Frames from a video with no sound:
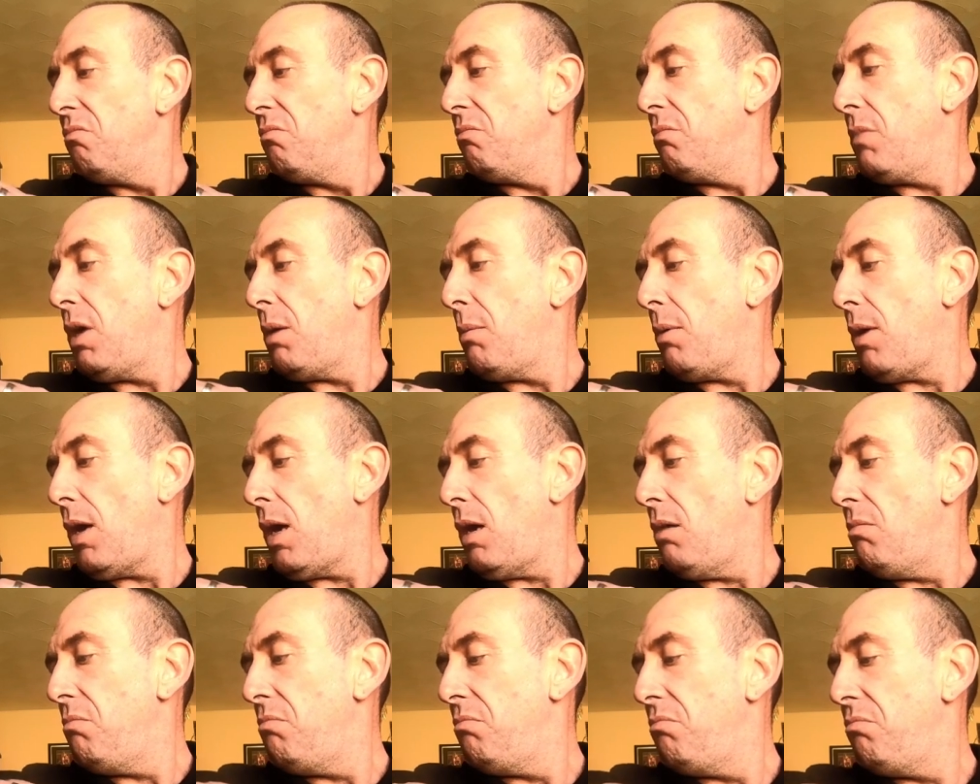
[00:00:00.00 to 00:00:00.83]

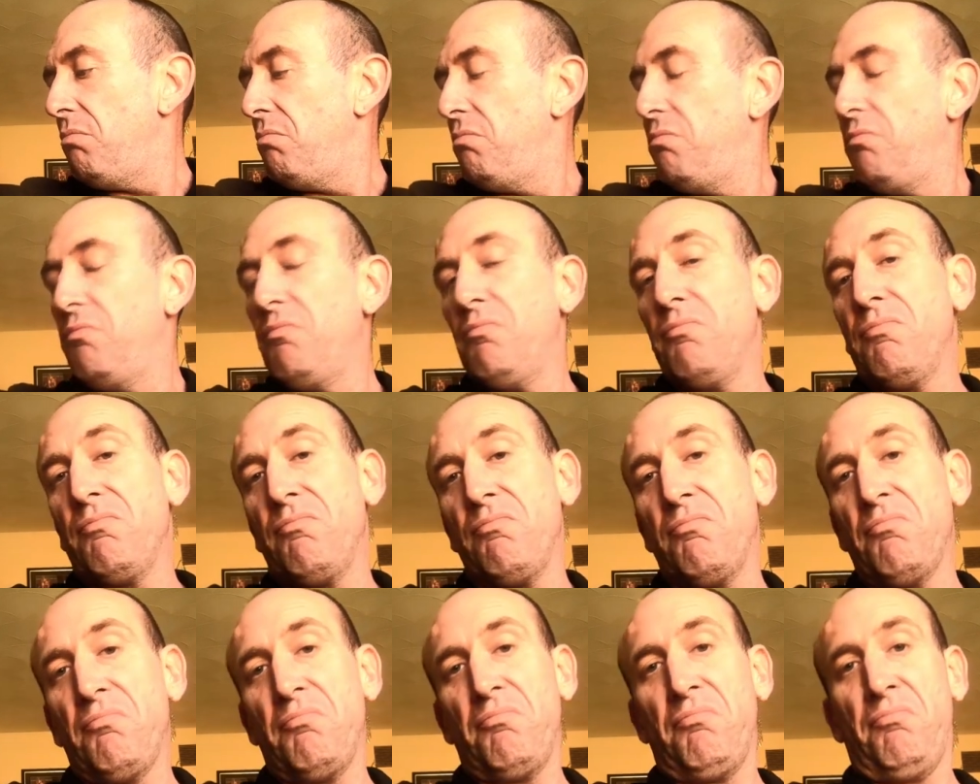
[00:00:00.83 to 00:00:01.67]
maybe
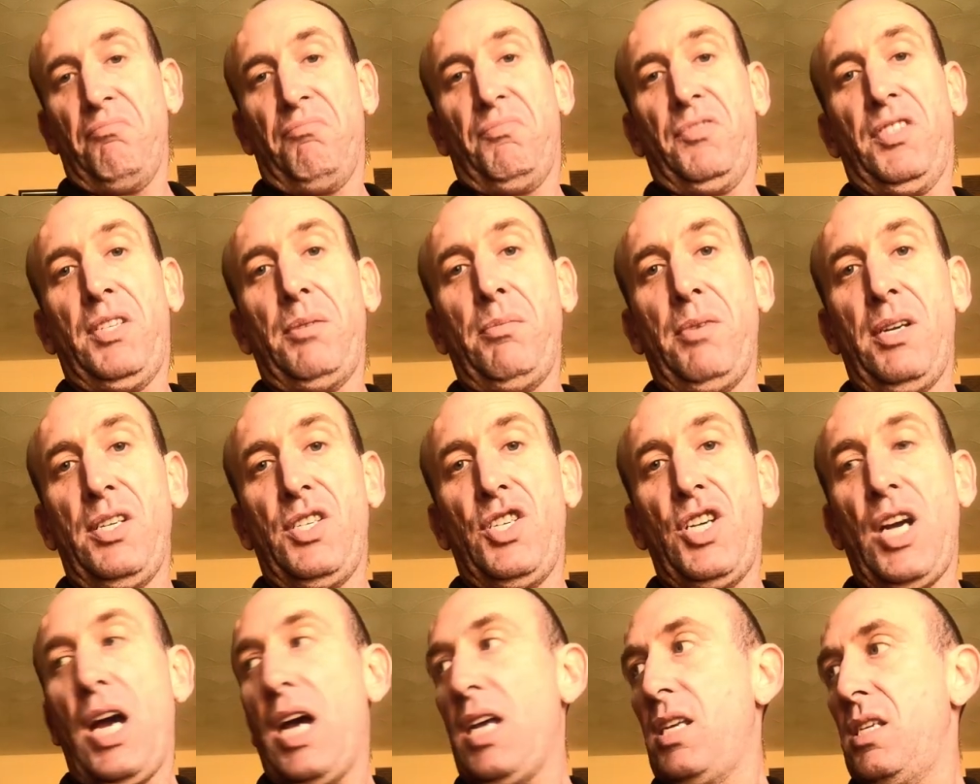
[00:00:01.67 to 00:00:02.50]
to my
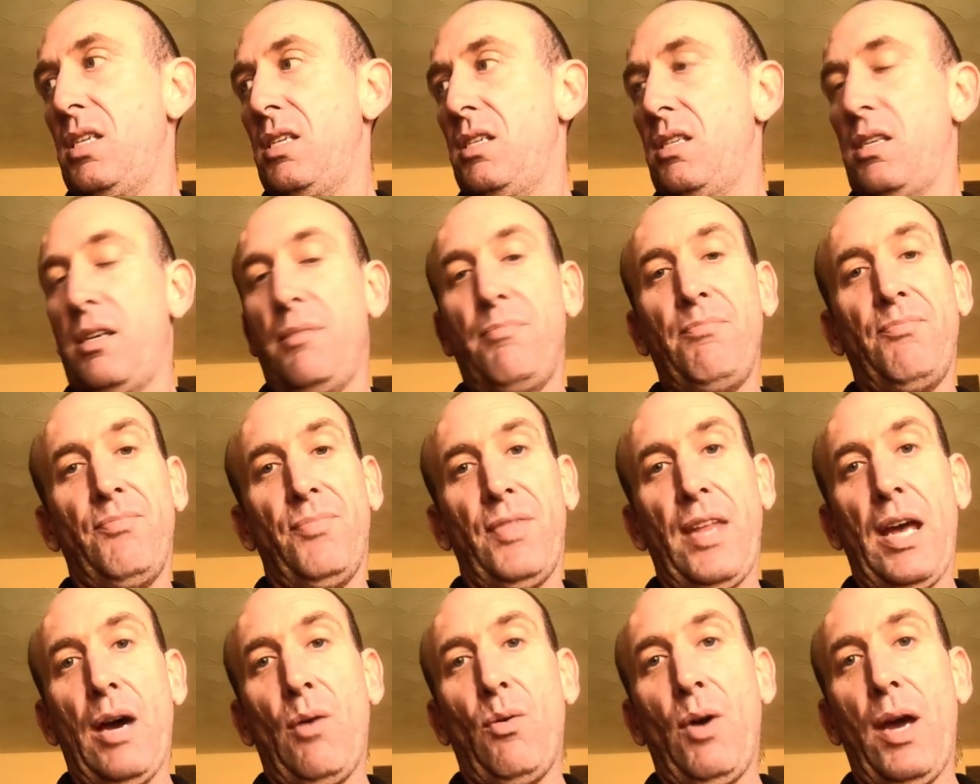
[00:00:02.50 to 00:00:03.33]
chest.
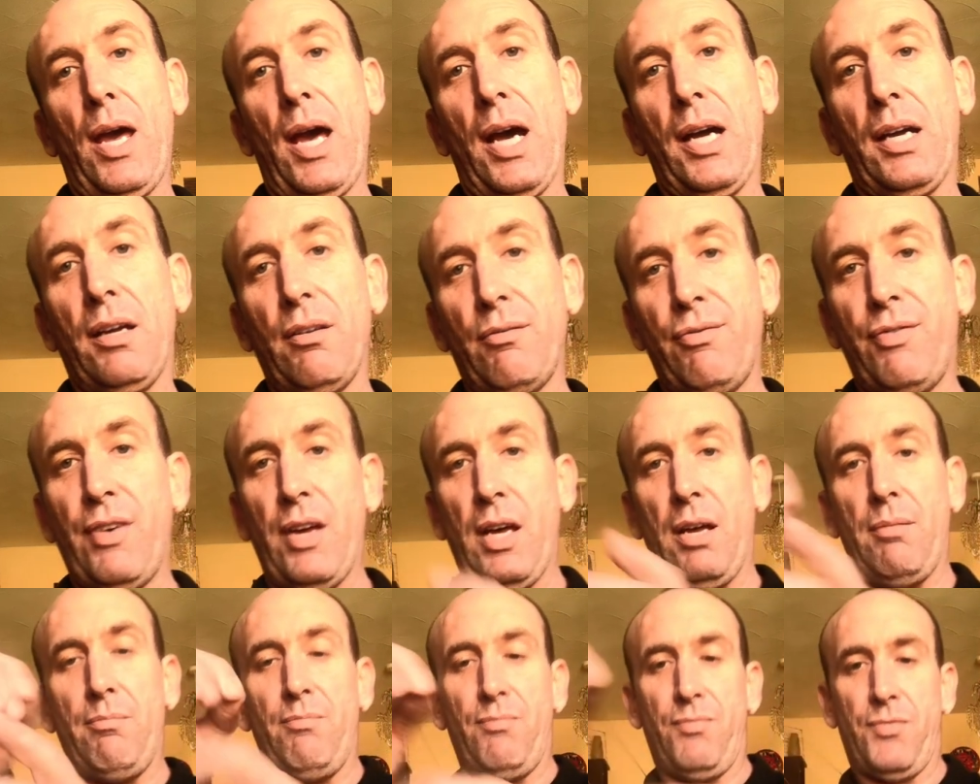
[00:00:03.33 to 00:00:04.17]
That way I could
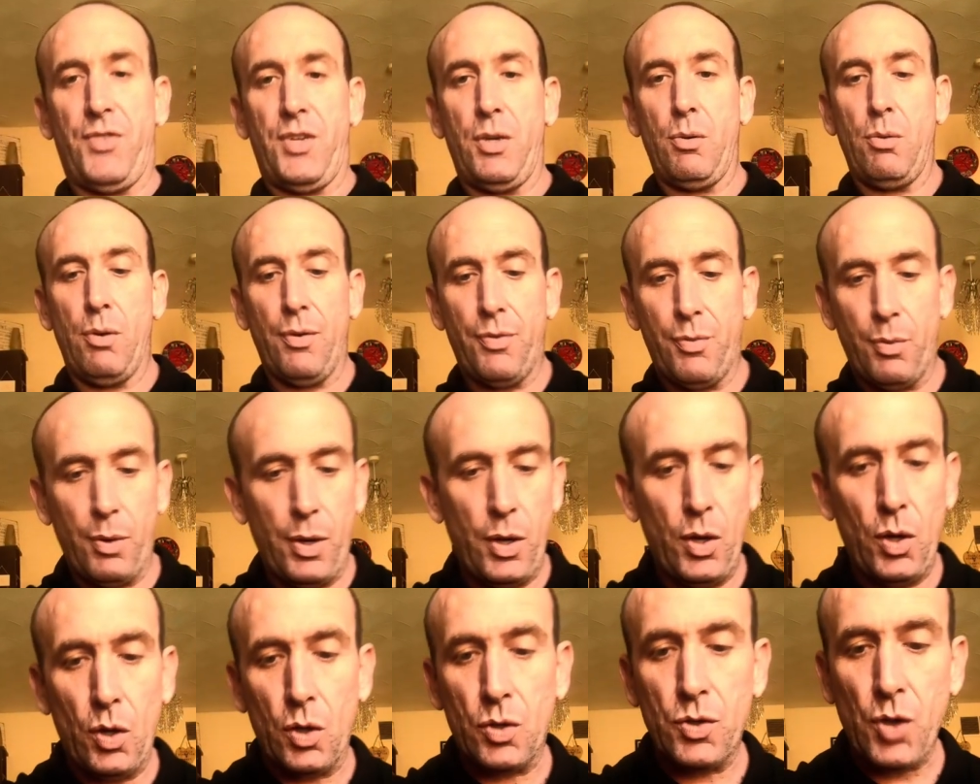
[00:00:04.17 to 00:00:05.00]
fit two or three
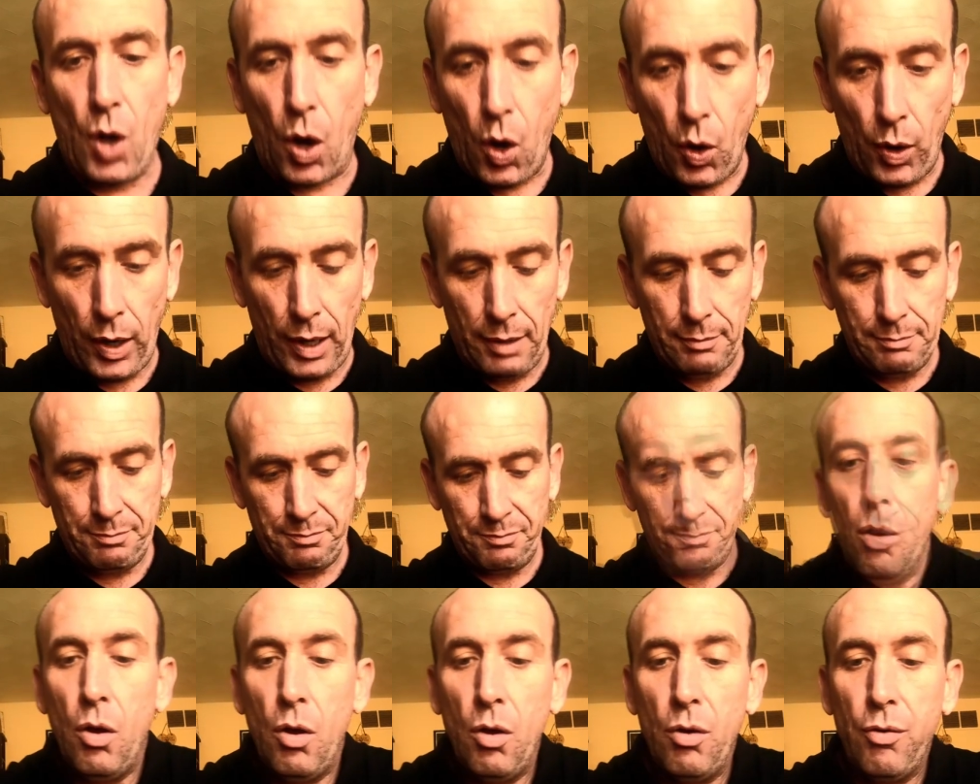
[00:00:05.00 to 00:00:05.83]
hooks on it.
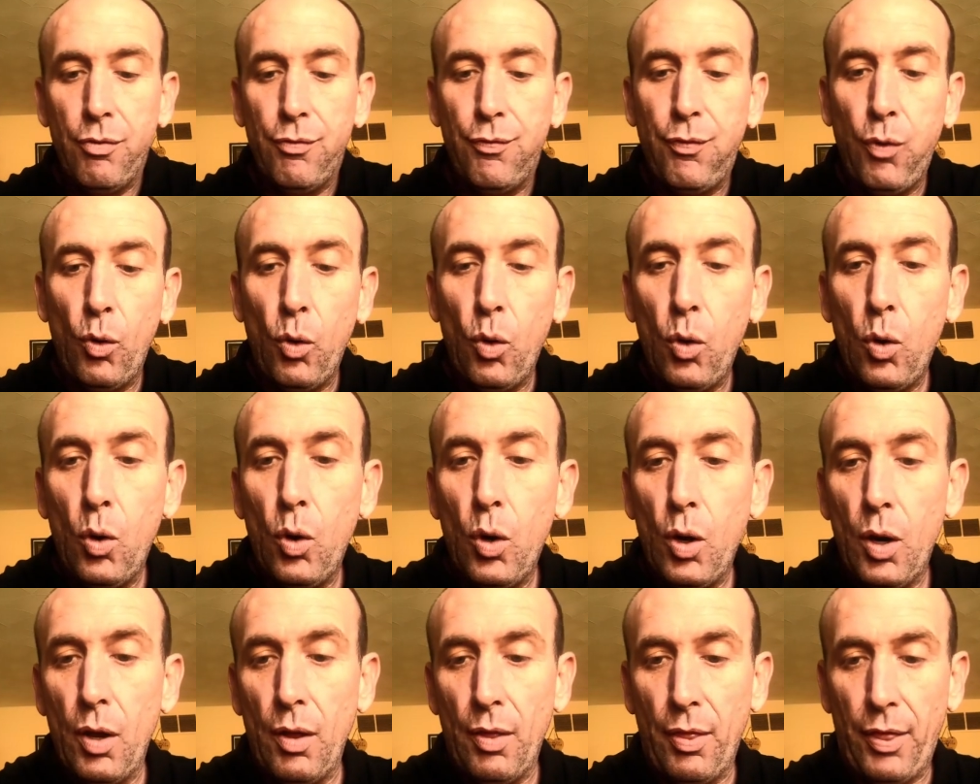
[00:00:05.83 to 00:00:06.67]

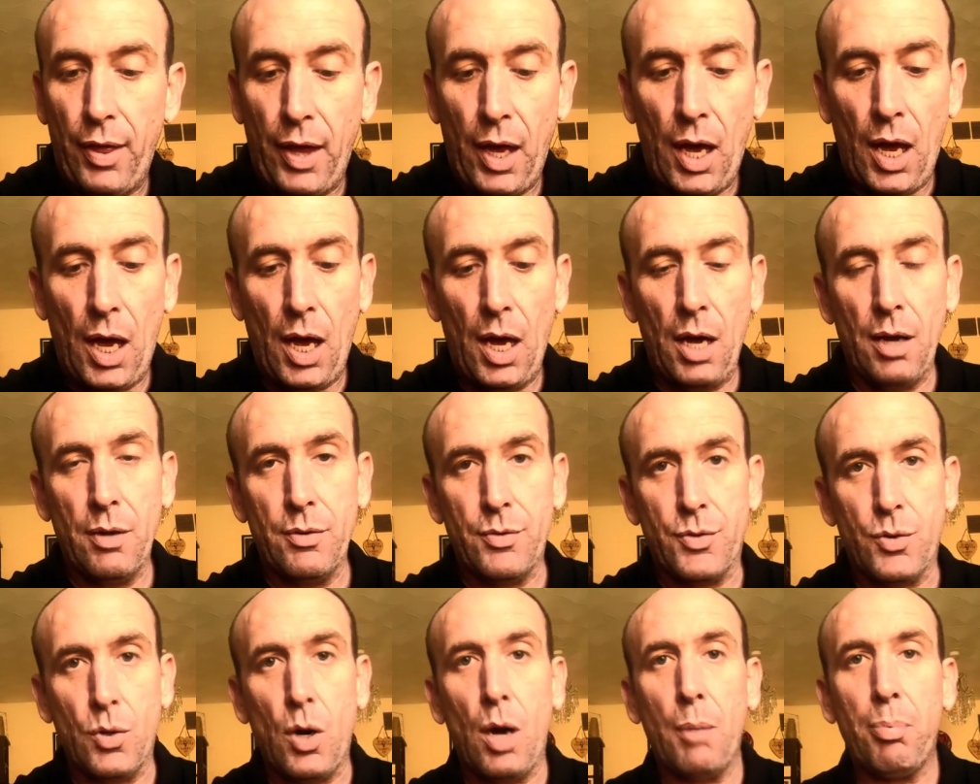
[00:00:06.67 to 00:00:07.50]
For the
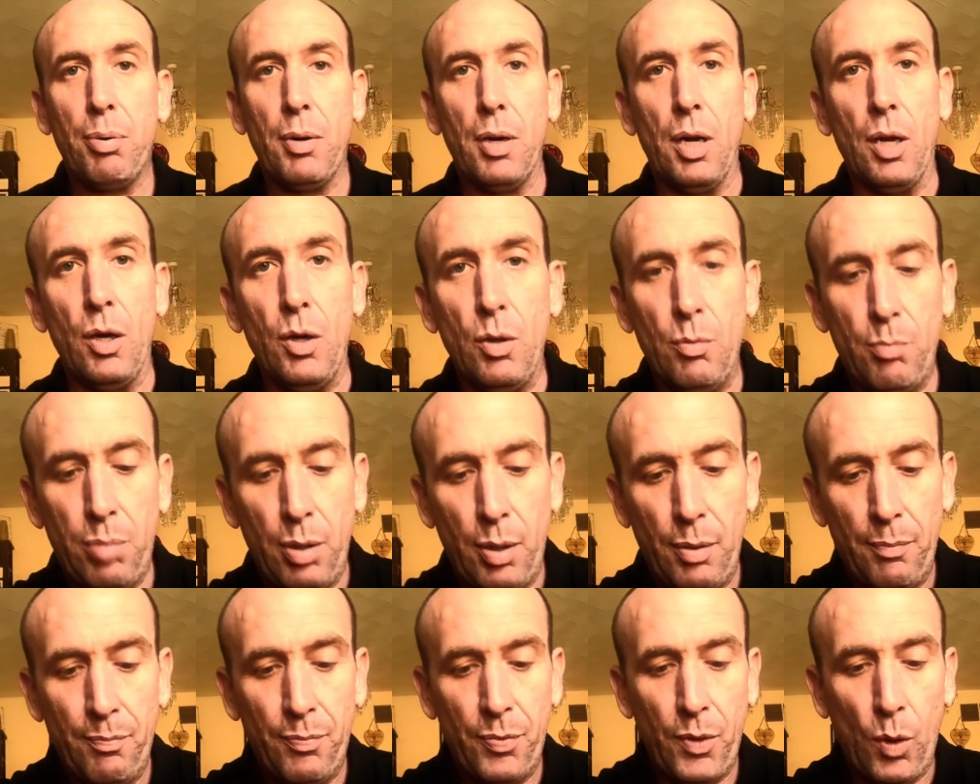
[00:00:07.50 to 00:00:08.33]
dropper loop,
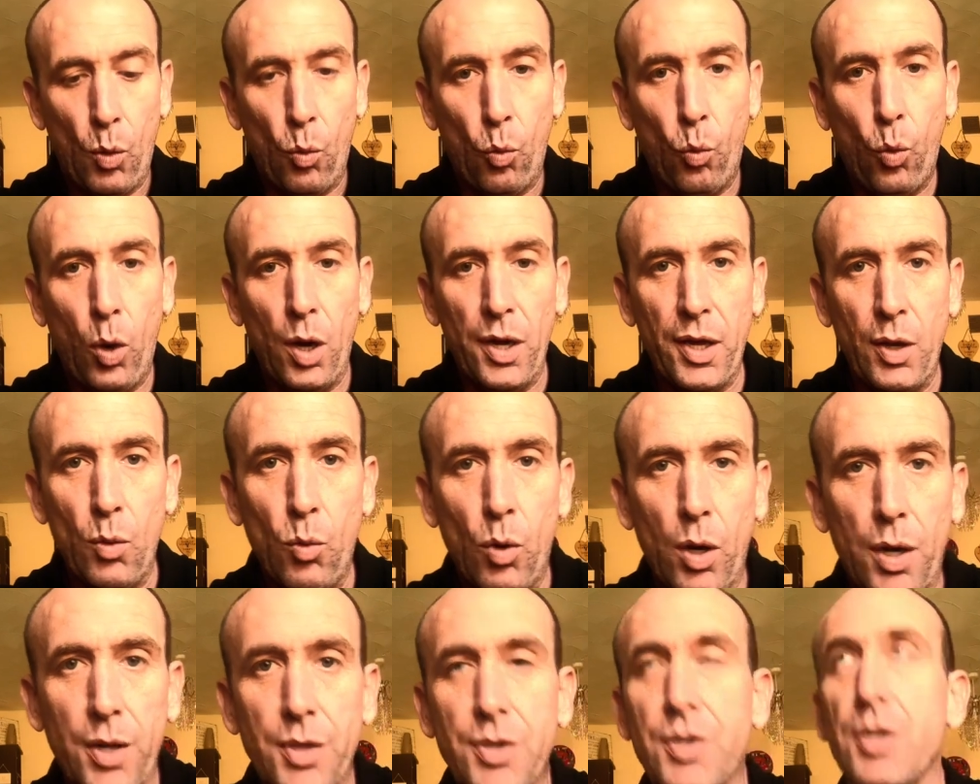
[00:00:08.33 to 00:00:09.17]
what you
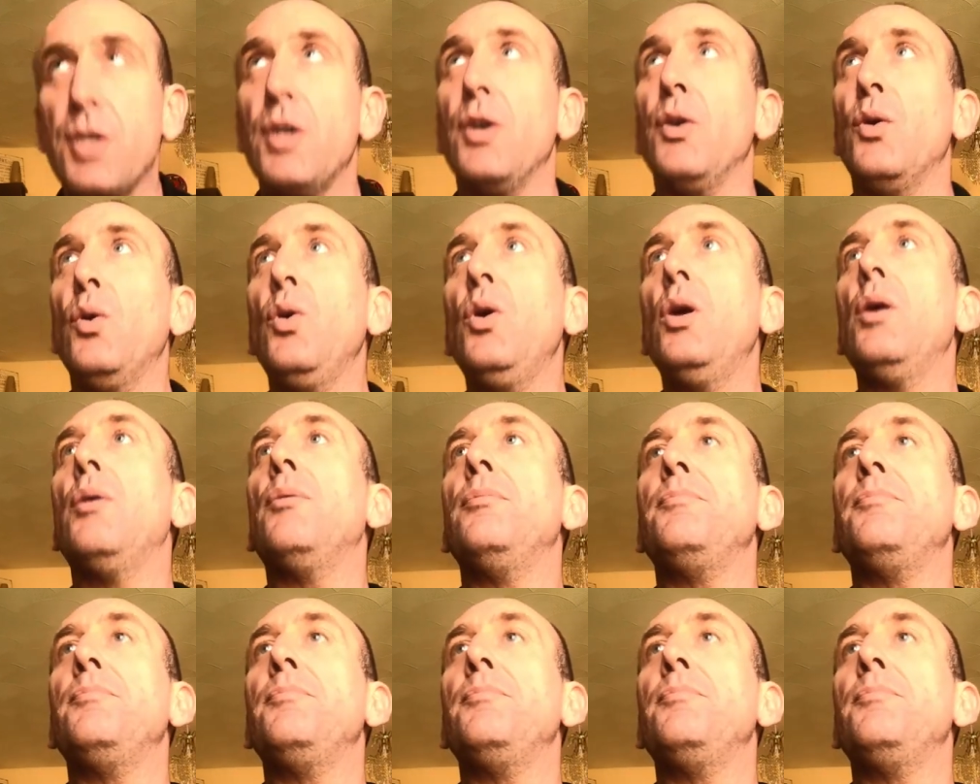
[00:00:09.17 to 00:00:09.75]
want to do